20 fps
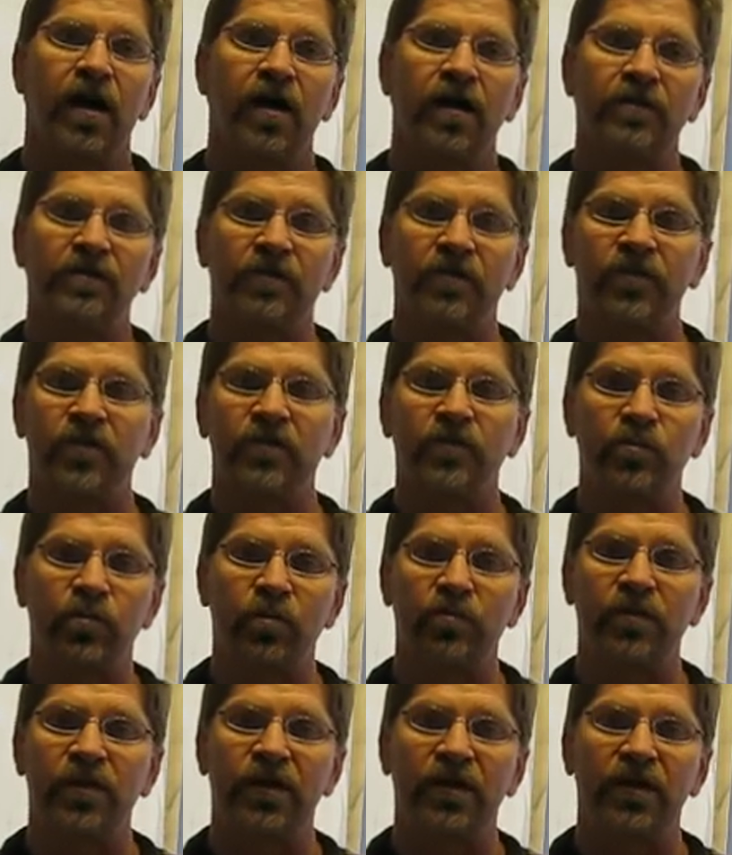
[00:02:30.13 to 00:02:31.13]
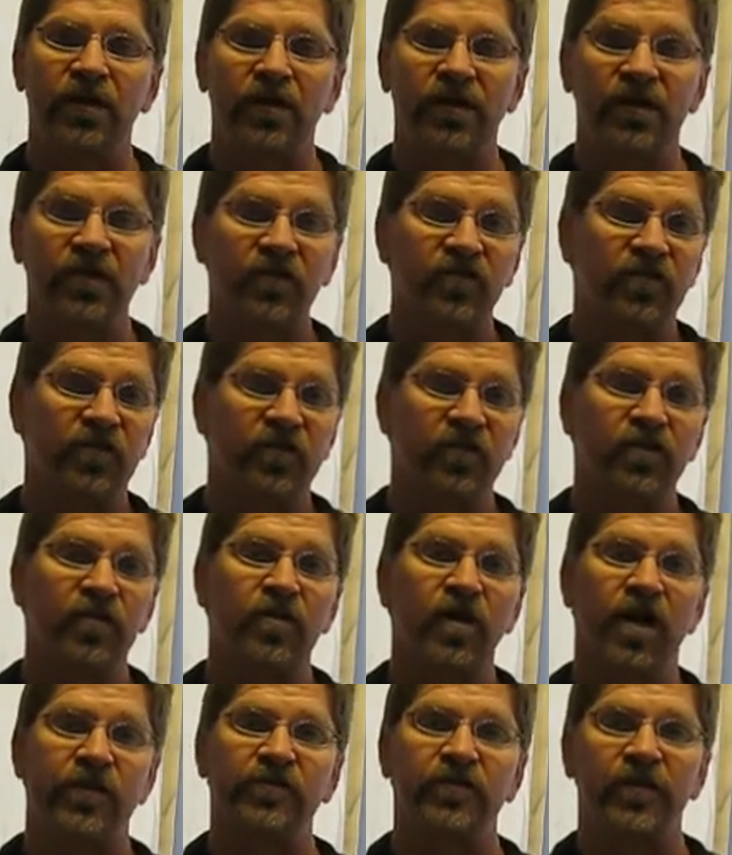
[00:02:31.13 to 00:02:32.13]
So this would be in addition to
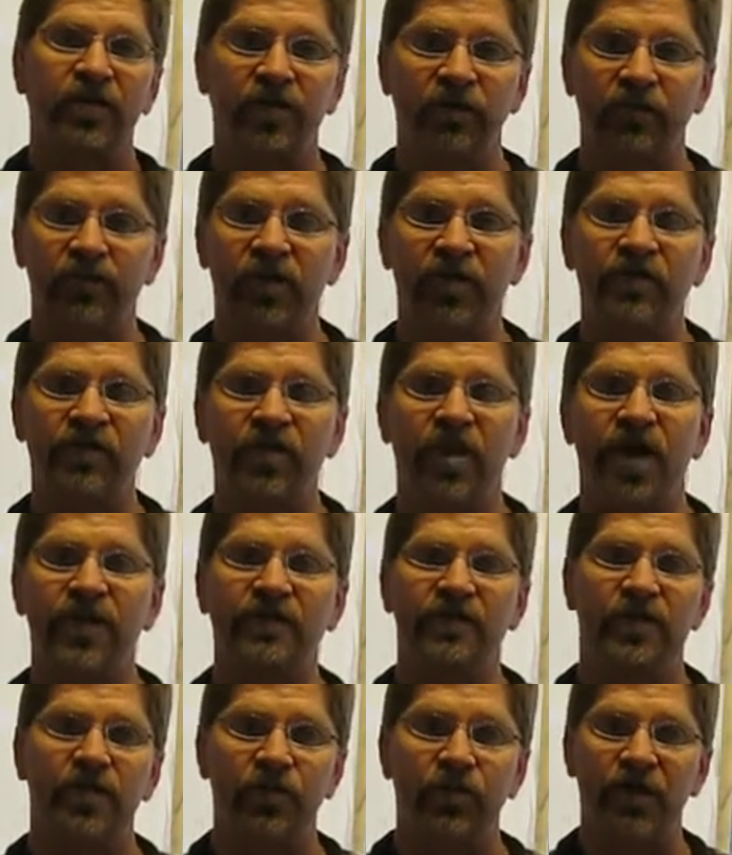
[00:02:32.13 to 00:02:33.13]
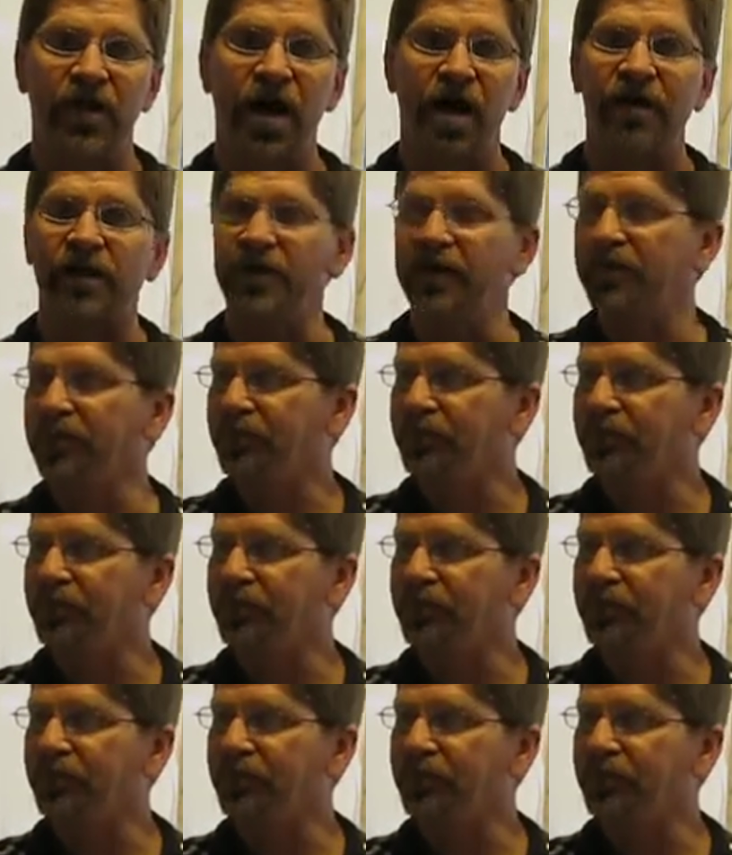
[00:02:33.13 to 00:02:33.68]
actually visualizing the Realia.